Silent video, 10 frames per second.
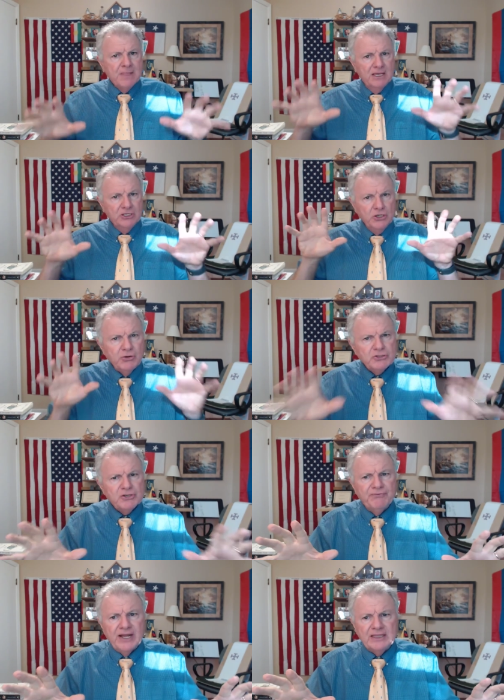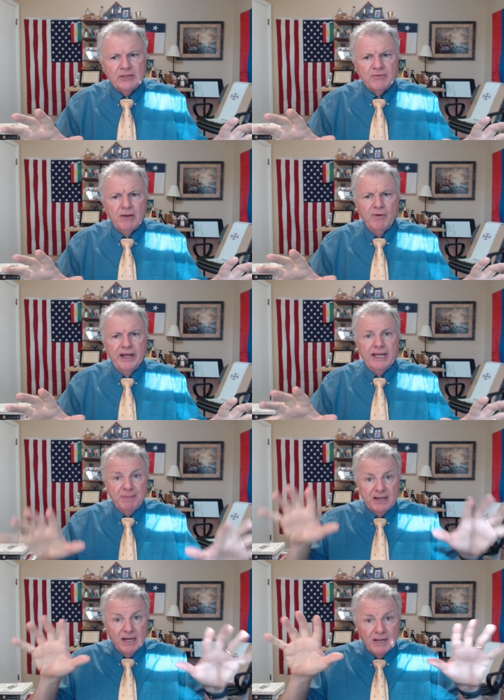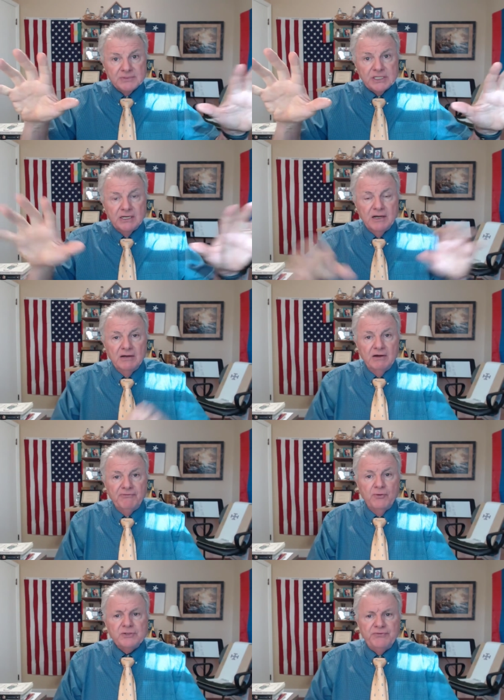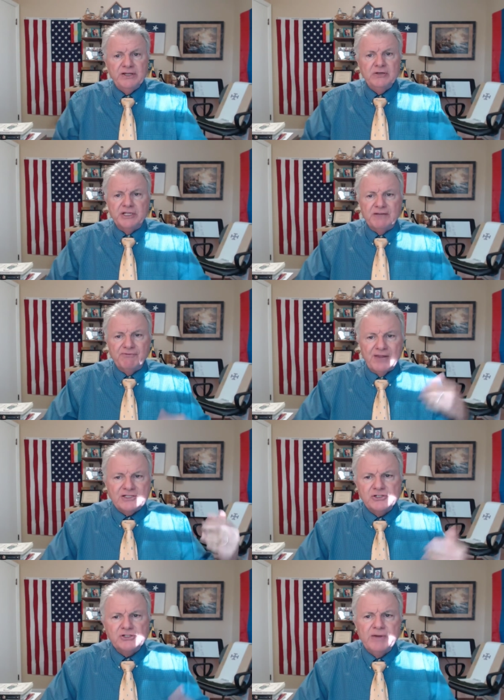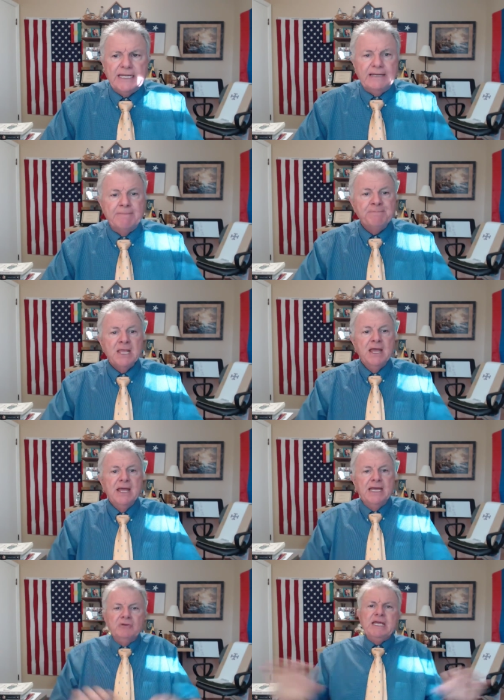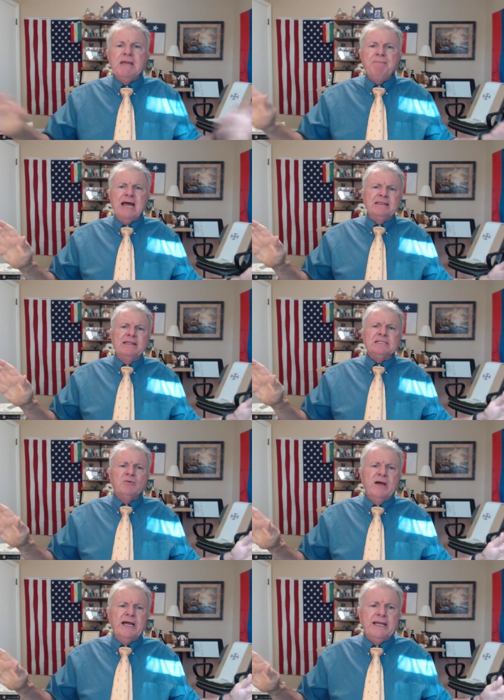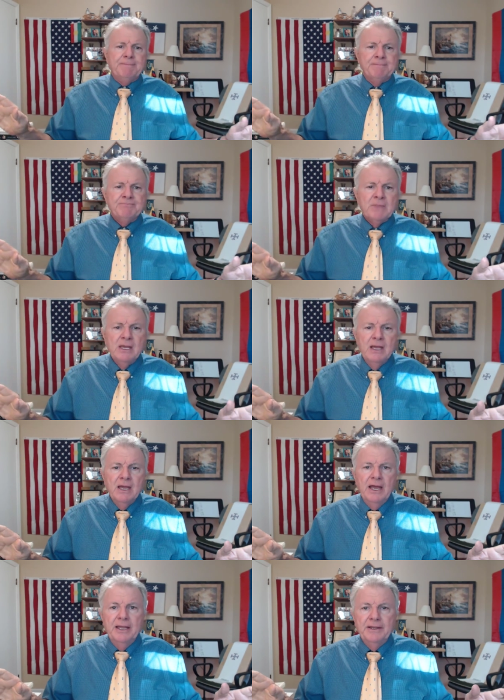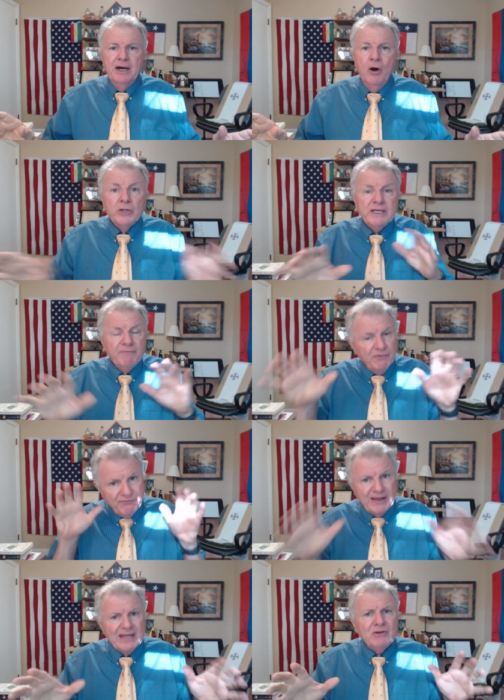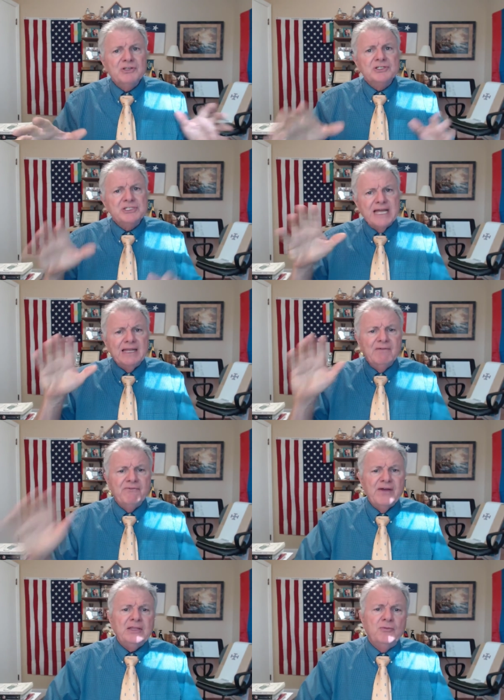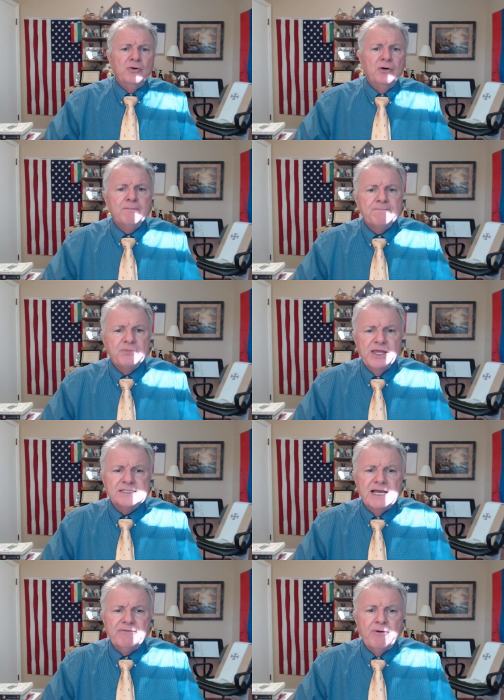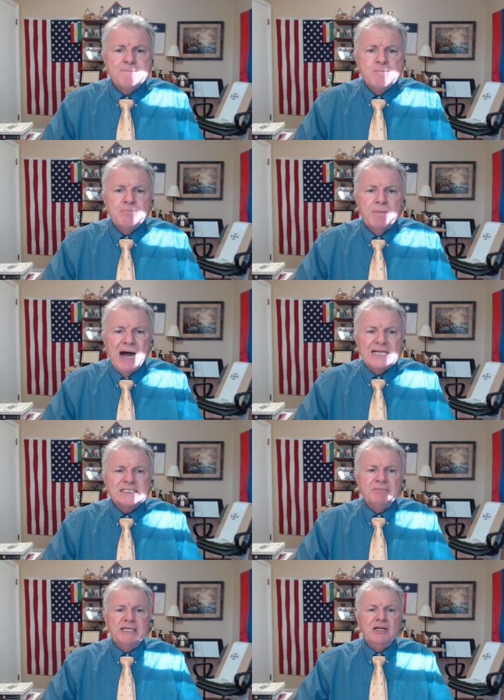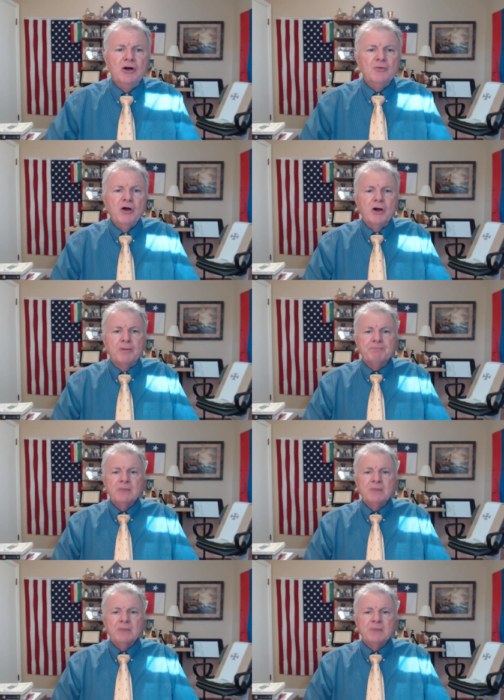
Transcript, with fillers: use your faith the right way, it becomes a, a force field, a deflector screen, and it'll keep bad things away. And, and uh, only if you fail to stand in faith will things ever possibly go wrong.